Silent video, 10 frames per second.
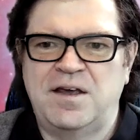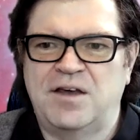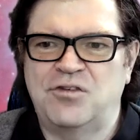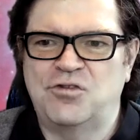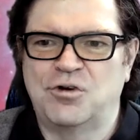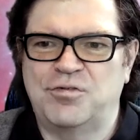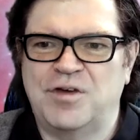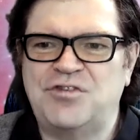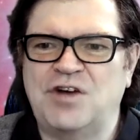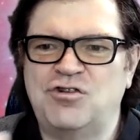sort of
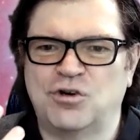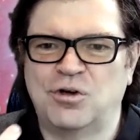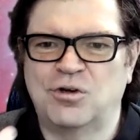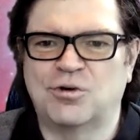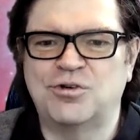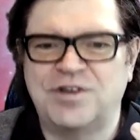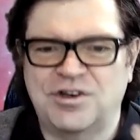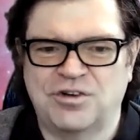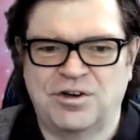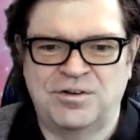essential
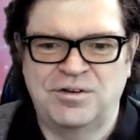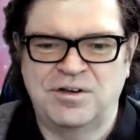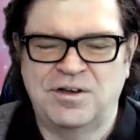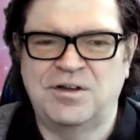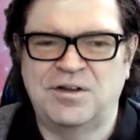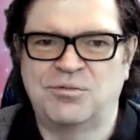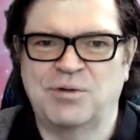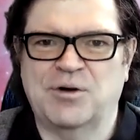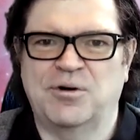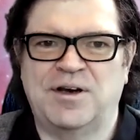contradiction in
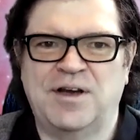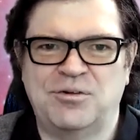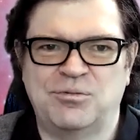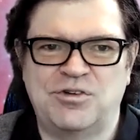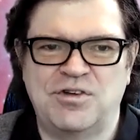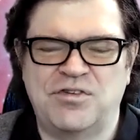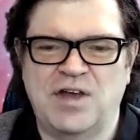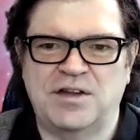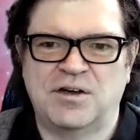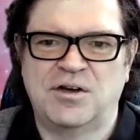recurrent net, which is
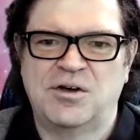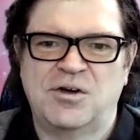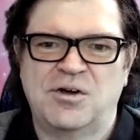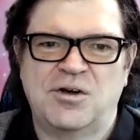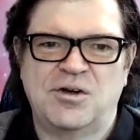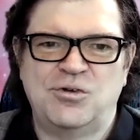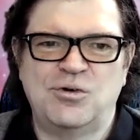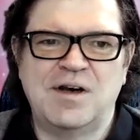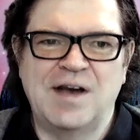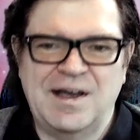that
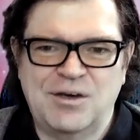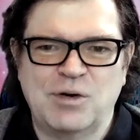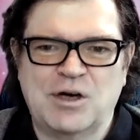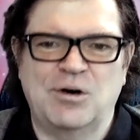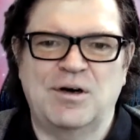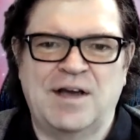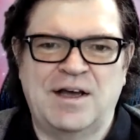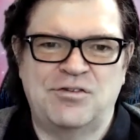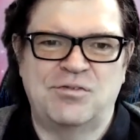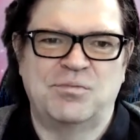you'd like recurrent
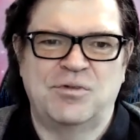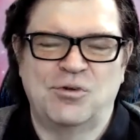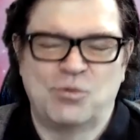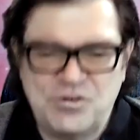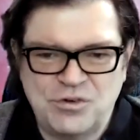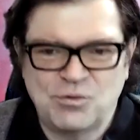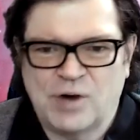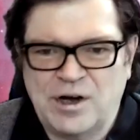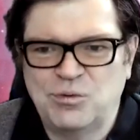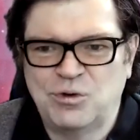net. The reason
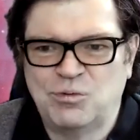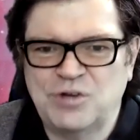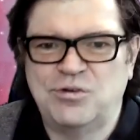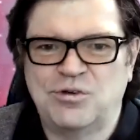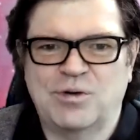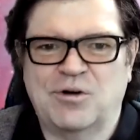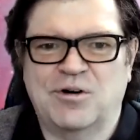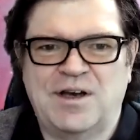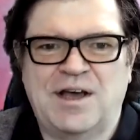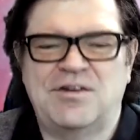why you would want to use
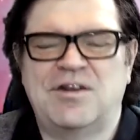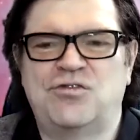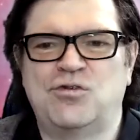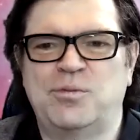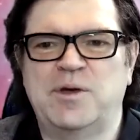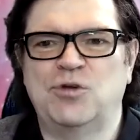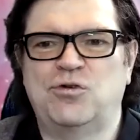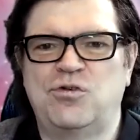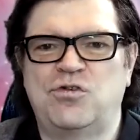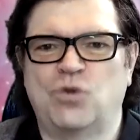recurrent net is to be able
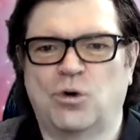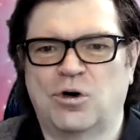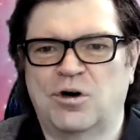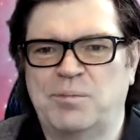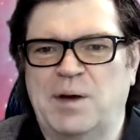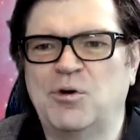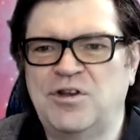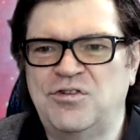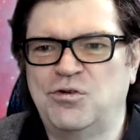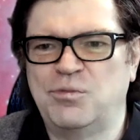to store
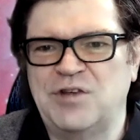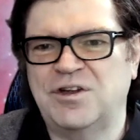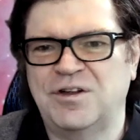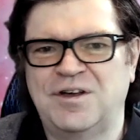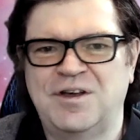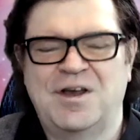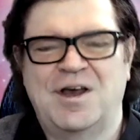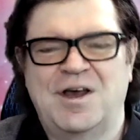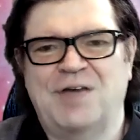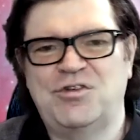memories, to basically
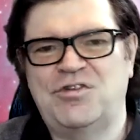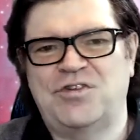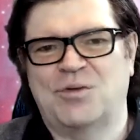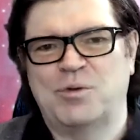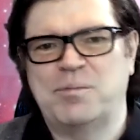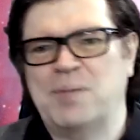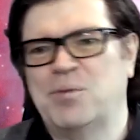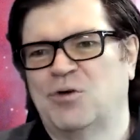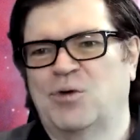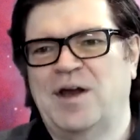have the system
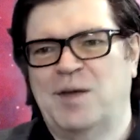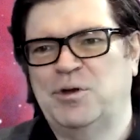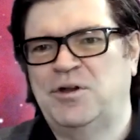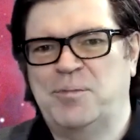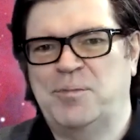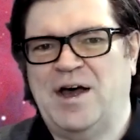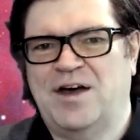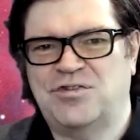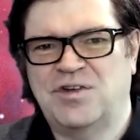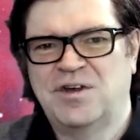remember what happened in the
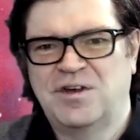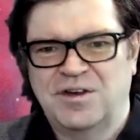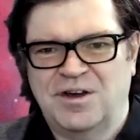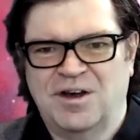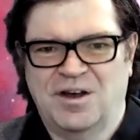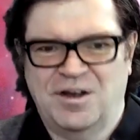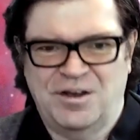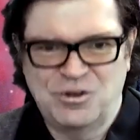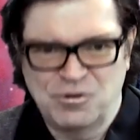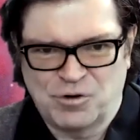past
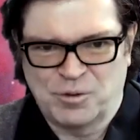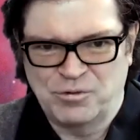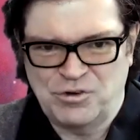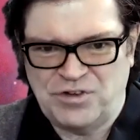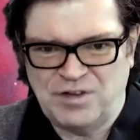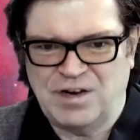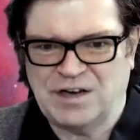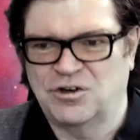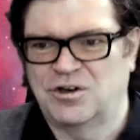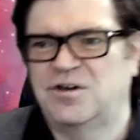in the form of a state
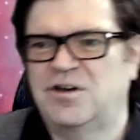vector,